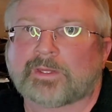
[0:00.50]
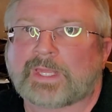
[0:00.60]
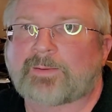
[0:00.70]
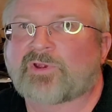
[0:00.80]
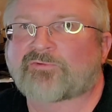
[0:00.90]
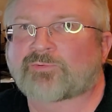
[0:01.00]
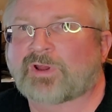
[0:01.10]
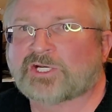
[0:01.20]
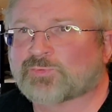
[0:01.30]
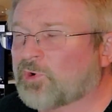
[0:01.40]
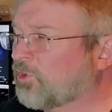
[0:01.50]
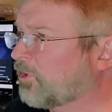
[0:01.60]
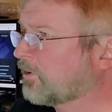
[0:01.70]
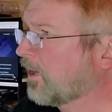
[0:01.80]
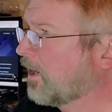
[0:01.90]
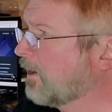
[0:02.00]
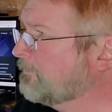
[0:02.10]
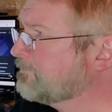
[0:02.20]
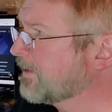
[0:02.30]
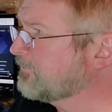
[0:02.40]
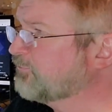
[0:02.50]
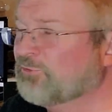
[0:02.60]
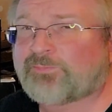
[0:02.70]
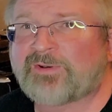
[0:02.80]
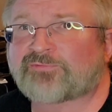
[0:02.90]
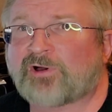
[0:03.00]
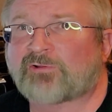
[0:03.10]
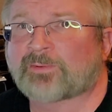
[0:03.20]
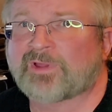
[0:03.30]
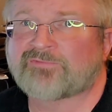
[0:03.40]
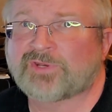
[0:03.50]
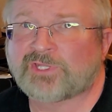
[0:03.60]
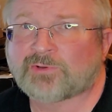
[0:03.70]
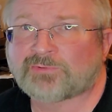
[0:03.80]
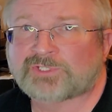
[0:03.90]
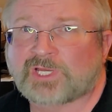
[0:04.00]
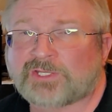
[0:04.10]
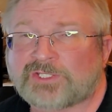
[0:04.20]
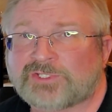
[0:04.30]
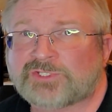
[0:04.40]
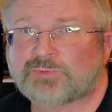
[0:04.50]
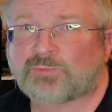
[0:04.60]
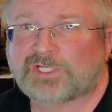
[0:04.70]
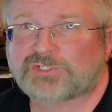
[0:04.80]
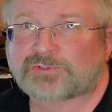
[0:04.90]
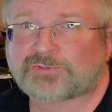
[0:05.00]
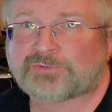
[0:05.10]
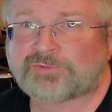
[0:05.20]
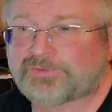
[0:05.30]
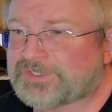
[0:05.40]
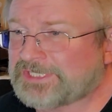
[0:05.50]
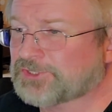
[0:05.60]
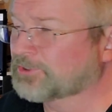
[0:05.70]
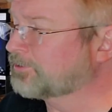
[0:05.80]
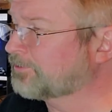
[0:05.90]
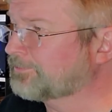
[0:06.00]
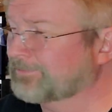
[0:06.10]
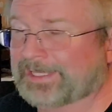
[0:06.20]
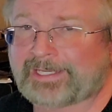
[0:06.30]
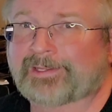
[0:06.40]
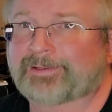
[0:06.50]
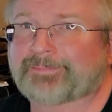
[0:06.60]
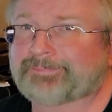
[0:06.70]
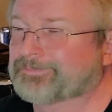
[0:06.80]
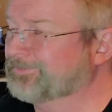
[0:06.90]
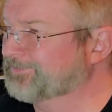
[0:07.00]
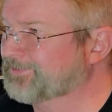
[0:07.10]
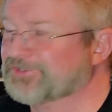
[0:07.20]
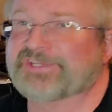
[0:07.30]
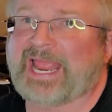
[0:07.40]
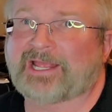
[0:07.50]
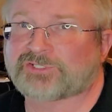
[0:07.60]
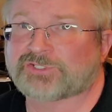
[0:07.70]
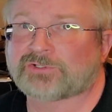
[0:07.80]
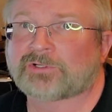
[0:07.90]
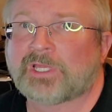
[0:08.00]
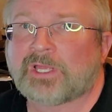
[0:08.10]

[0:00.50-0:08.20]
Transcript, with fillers: Hey, Brian from Garage Mahal. If you've been following my videos on this Western Digital disaster,